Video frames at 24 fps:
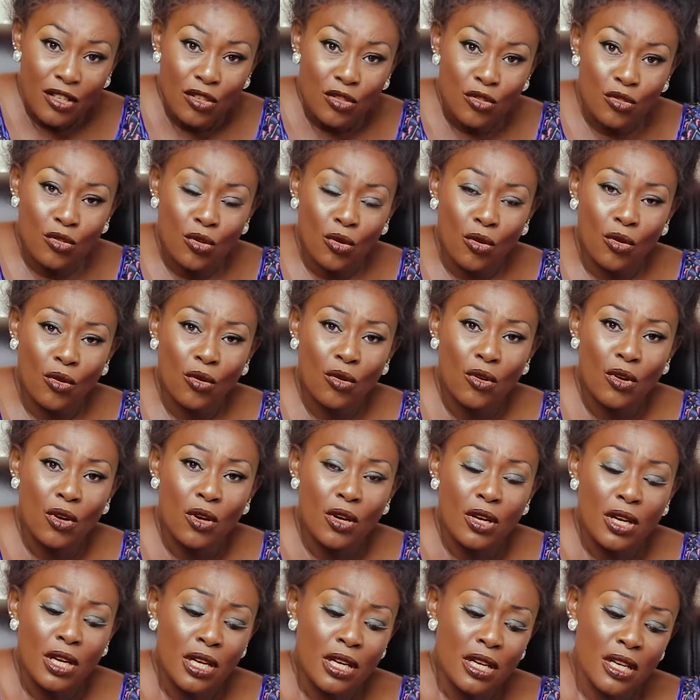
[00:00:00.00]
So,
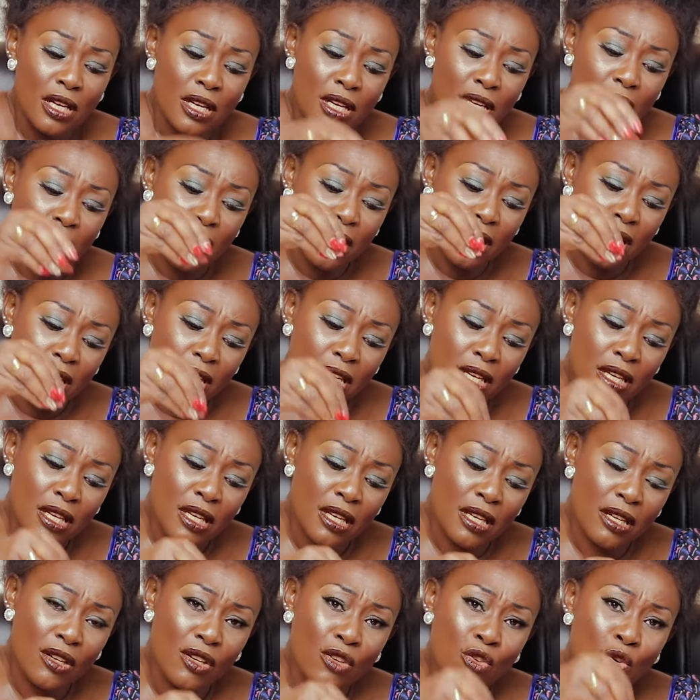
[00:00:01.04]

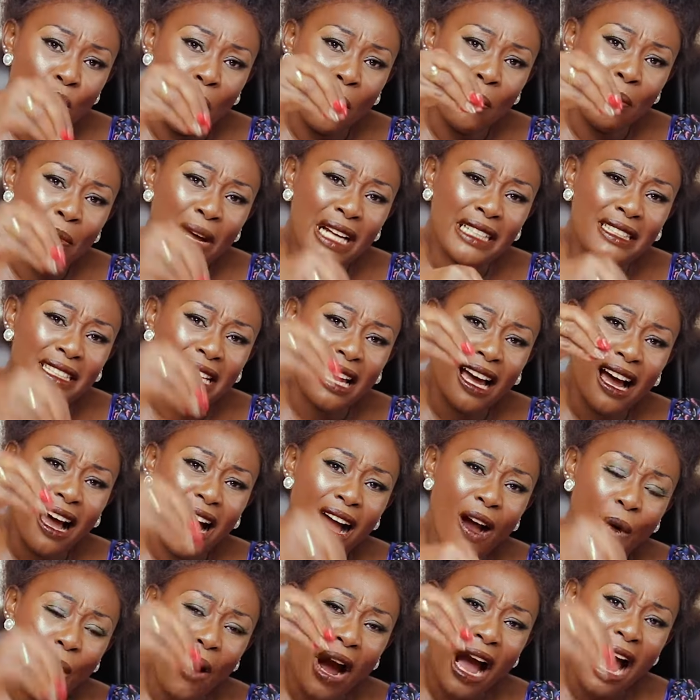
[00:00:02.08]
no matter
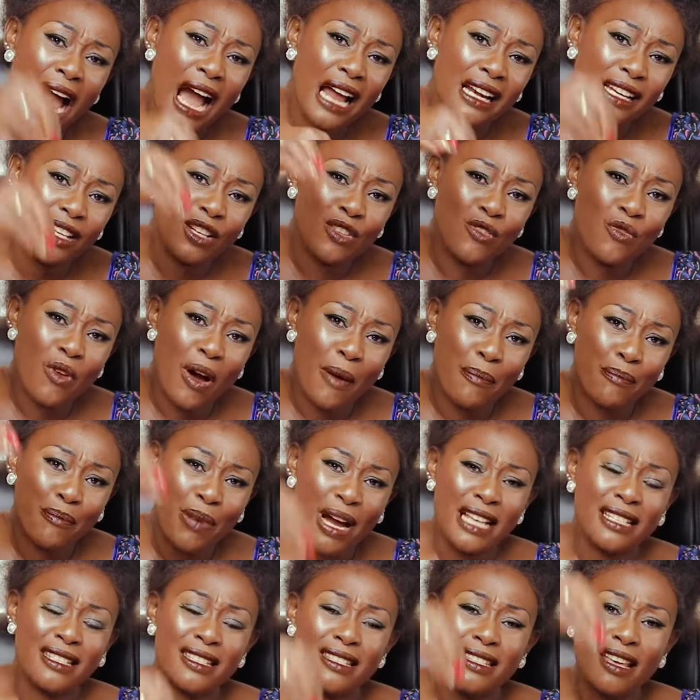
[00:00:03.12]
how hard your
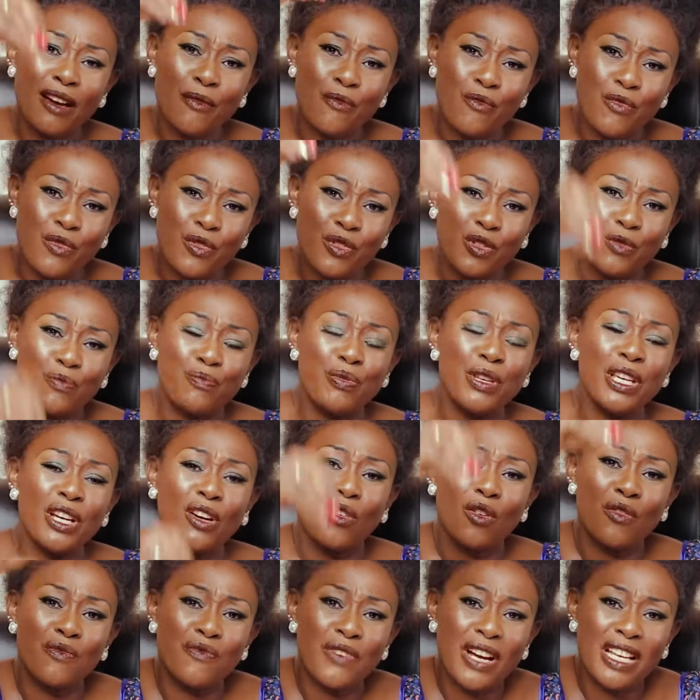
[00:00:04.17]
pastor will
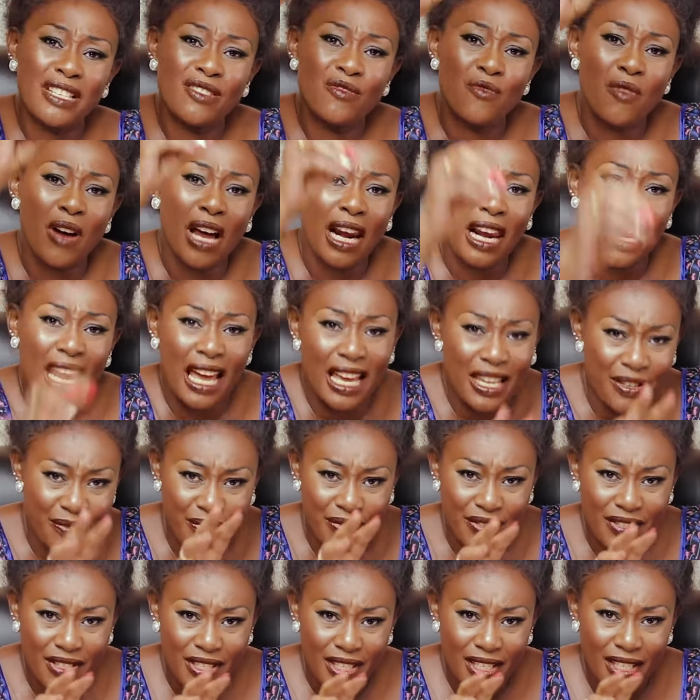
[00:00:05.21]
speak over your
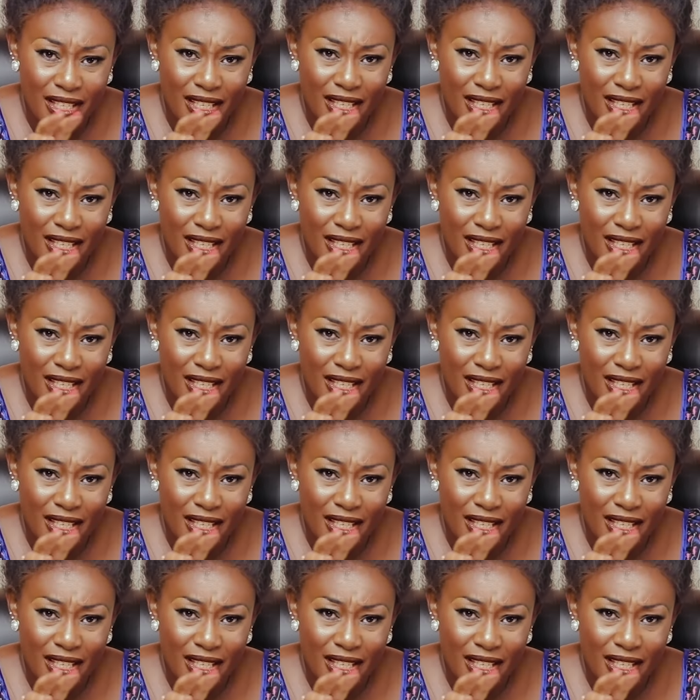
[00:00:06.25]
lives,